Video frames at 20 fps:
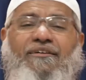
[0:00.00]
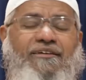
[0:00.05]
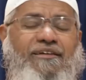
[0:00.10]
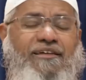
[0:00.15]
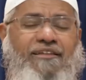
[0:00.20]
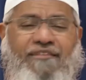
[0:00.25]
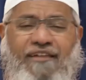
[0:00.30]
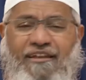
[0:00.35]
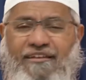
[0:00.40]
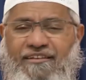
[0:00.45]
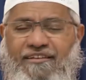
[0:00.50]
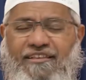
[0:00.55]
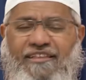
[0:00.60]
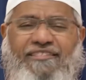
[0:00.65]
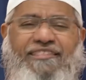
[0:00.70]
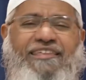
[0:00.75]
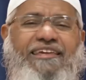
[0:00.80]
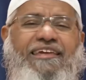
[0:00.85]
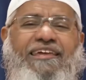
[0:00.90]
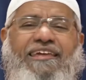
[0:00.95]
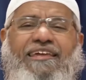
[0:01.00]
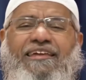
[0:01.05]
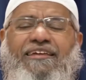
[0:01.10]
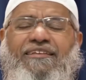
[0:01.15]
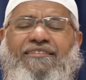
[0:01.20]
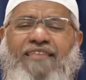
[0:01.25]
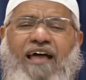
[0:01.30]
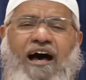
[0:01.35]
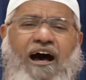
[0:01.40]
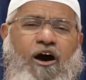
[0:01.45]
Either the,
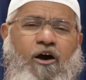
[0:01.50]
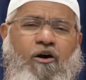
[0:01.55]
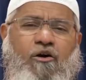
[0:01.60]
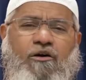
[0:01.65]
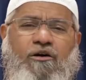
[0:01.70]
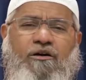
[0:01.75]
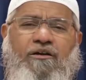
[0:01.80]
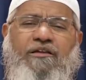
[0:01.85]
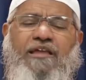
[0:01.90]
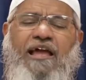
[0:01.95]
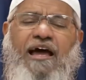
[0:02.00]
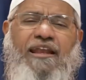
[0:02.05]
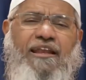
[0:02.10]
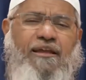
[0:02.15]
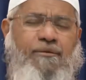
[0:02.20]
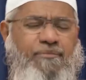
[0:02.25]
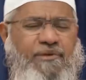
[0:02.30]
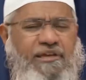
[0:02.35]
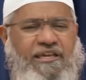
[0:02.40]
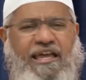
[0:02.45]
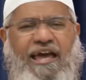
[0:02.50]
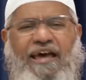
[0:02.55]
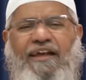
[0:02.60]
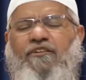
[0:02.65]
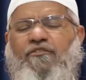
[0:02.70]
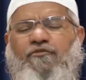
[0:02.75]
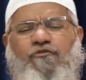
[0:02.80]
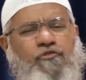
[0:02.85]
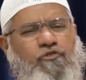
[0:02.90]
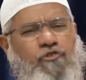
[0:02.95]
thou, ya Nabi, ya
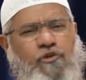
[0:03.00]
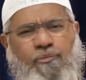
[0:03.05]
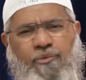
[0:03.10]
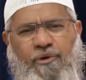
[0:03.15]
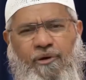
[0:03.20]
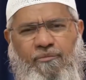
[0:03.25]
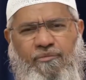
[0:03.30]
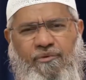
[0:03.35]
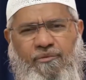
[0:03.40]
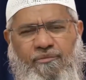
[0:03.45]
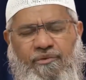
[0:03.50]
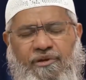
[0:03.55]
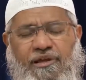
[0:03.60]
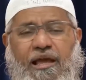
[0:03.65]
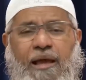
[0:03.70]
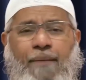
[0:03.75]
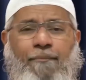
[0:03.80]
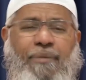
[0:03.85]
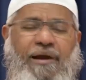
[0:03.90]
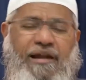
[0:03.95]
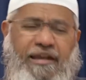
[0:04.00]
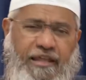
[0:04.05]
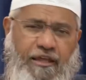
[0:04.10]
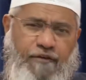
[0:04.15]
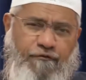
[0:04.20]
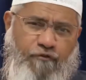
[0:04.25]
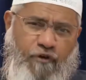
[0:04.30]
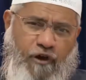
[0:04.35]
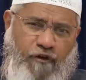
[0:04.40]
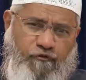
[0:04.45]
Rasul, no problem. But
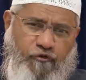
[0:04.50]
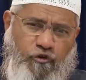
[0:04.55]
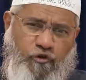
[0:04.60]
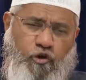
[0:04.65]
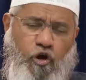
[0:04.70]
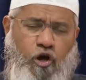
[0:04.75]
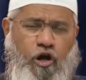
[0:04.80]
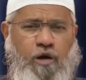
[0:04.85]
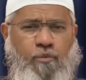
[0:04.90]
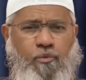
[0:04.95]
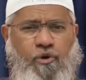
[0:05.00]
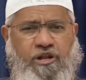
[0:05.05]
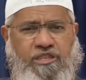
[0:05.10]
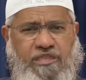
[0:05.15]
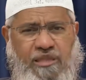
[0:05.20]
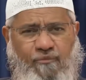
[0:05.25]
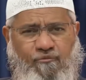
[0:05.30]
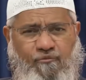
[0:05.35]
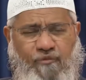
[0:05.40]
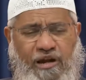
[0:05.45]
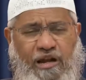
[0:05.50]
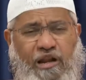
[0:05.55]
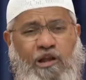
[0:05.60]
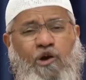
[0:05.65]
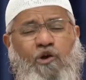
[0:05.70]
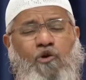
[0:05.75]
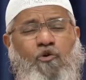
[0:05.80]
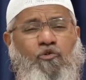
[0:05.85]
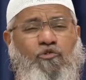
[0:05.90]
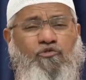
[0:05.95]
if you have to talk about
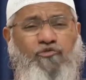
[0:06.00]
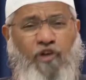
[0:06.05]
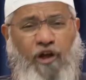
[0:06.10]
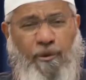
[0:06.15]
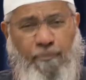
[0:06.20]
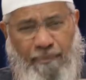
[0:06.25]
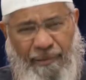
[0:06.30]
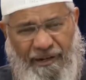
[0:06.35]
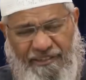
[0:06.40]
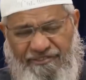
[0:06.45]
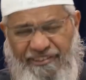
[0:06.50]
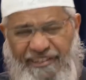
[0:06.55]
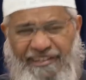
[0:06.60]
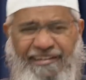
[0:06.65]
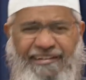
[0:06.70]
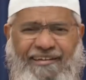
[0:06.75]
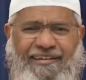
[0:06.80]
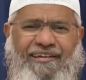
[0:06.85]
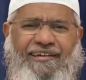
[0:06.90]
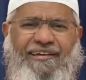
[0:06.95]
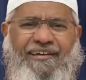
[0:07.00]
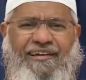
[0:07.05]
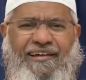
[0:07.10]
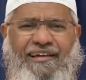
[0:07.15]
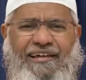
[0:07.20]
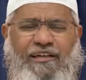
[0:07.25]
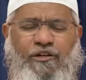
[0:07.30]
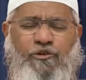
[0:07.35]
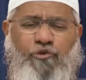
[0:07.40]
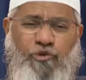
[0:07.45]
someone who's not present
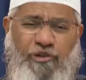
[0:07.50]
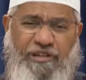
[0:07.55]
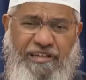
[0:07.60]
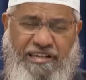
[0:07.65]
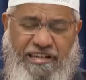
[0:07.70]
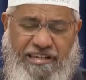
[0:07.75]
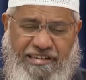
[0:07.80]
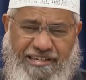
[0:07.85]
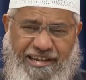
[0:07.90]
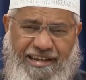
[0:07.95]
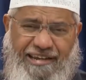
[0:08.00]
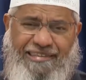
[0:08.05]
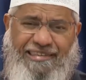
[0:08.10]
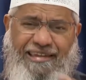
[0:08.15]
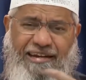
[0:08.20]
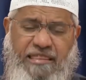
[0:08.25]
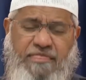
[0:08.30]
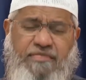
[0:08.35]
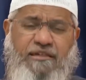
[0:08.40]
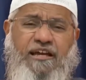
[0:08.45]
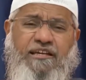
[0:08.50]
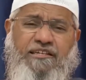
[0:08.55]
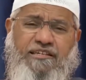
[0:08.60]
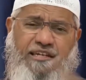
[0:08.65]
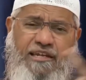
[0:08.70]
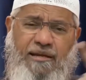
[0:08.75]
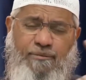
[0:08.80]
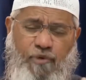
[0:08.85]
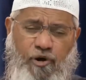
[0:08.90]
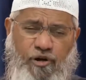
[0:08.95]
to initiate the
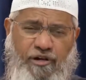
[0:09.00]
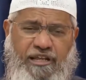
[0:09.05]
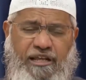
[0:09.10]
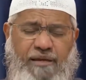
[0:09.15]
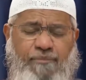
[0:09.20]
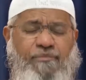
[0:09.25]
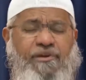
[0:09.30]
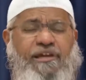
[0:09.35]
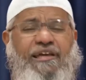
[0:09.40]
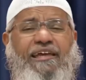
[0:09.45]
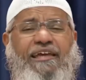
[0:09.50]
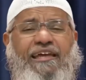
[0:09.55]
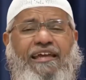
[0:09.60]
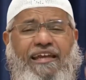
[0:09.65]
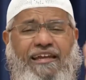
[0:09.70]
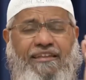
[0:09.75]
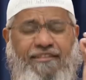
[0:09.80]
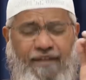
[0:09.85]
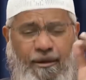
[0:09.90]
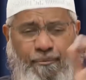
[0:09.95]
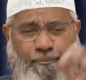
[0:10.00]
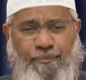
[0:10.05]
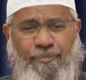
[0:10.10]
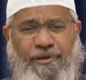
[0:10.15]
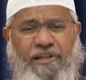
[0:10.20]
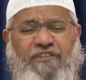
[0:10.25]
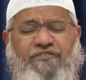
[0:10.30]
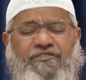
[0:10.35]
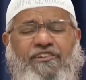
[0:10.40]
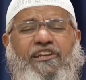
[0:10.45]
discussion about him, it's
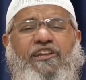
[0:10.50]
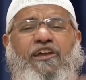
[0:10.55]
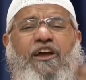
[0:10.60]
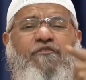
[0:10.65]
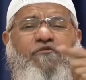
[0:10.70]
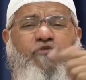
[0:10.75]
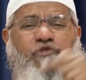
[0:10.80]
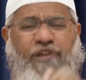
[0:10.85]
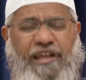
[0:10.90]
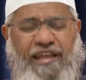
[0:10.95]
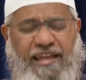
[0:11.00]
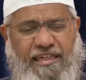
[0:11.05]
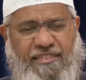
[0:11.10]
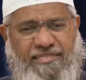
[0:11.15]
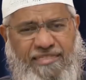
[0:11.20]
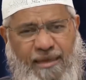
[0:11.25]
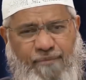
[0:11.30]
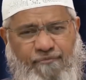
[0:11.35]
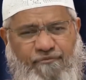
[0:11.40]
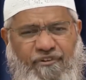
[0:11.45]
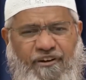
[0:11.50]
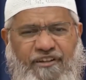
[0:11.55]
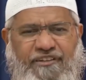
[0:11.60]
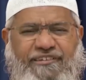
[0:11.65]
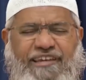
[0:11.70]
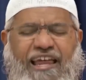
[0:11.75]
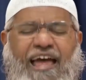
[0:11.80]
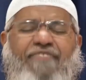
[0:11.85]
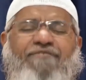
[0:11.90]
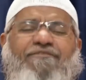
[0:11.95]
compulsory you have to take his name
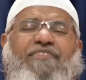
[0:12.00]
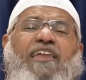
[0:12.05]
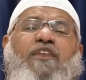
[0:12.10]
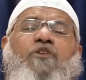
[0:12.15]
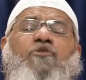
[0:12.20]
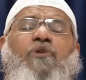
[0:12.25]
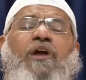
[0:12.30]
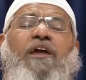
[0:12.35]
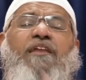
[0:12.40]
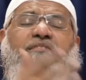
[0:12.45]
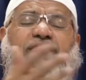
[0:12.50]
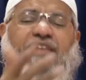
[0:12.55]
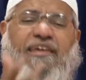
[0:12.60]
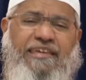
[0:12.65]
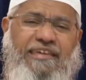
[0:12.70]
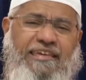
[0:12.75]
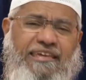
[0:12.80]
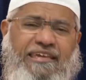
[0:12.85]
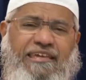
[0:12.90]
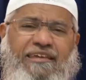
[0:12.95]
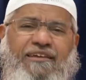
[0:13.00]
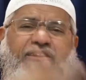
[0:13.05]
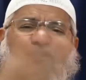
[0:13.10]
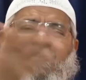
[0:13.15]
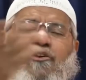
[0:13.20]
first, and then you can say he